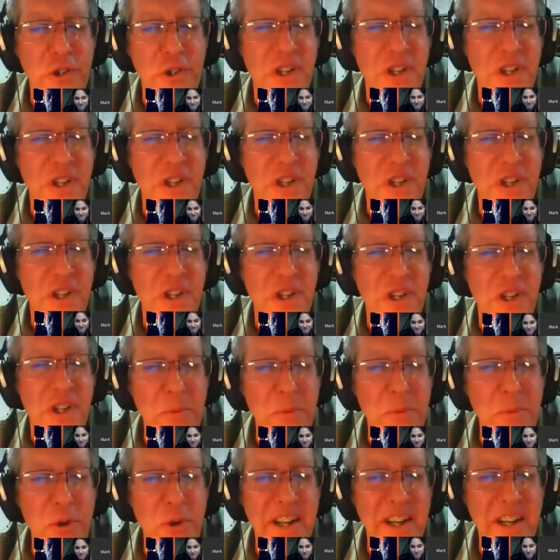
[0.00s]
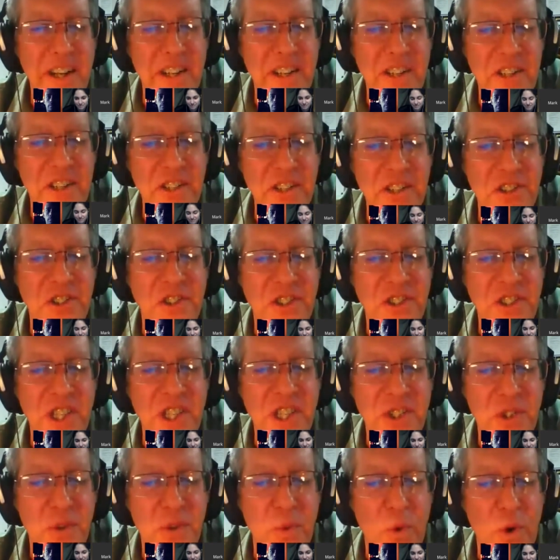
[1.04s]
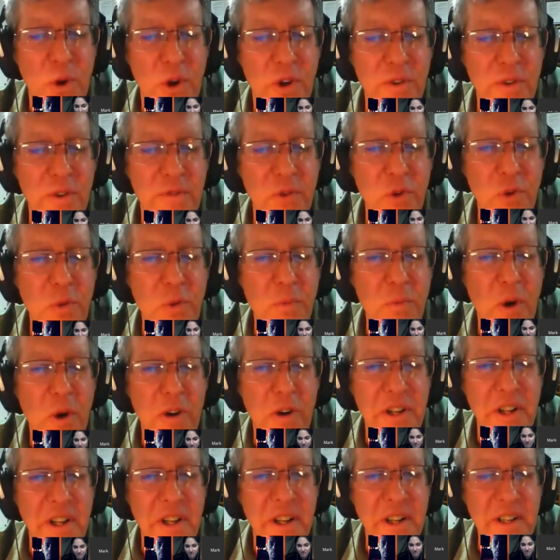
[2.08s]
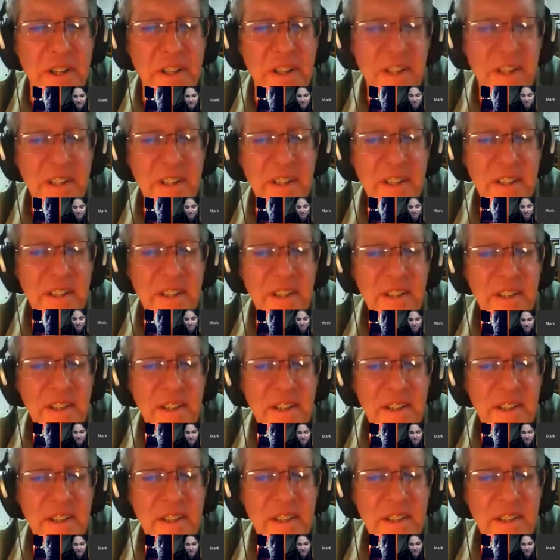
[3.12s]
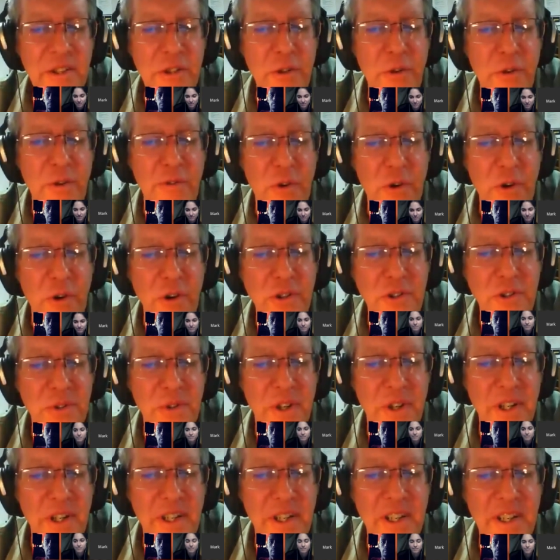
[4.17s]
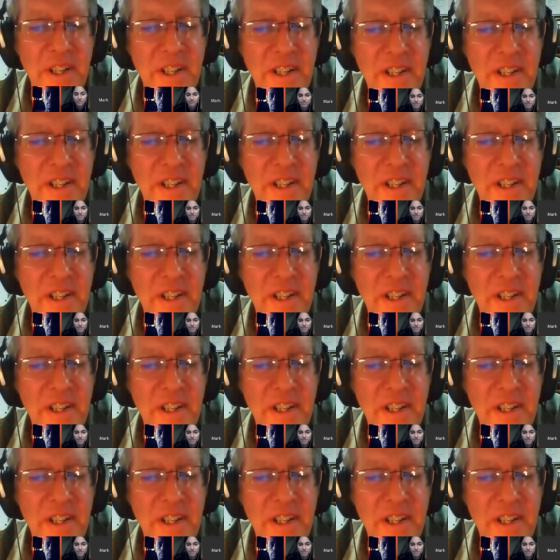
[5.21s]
that actually communicate at a distance. That's the work of Luc Montagnier that you're referring to,